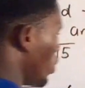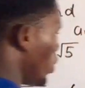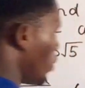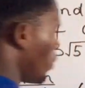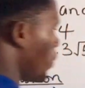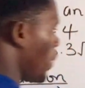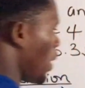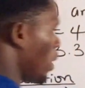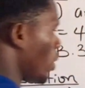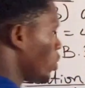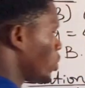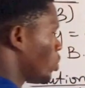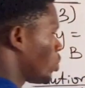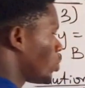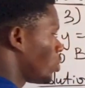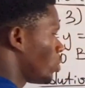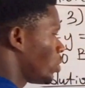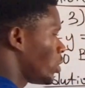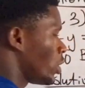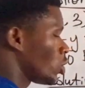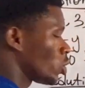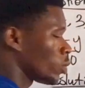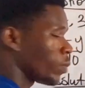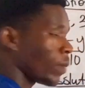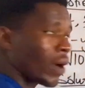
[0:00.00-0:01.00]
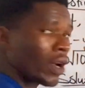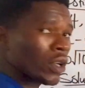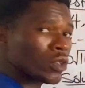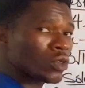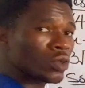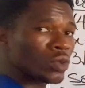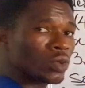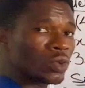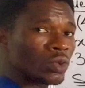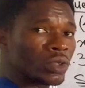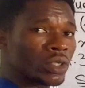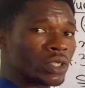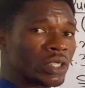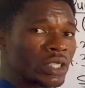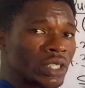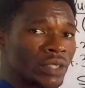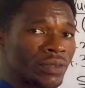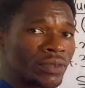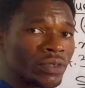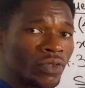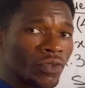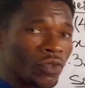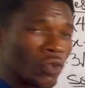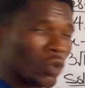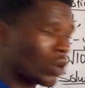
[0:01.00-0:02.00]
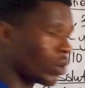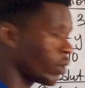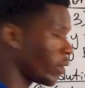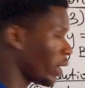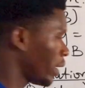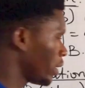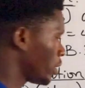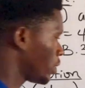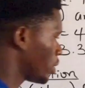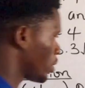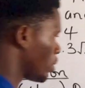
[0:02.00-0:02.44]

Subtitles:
minus 2 raised to power 2 gives 4, right?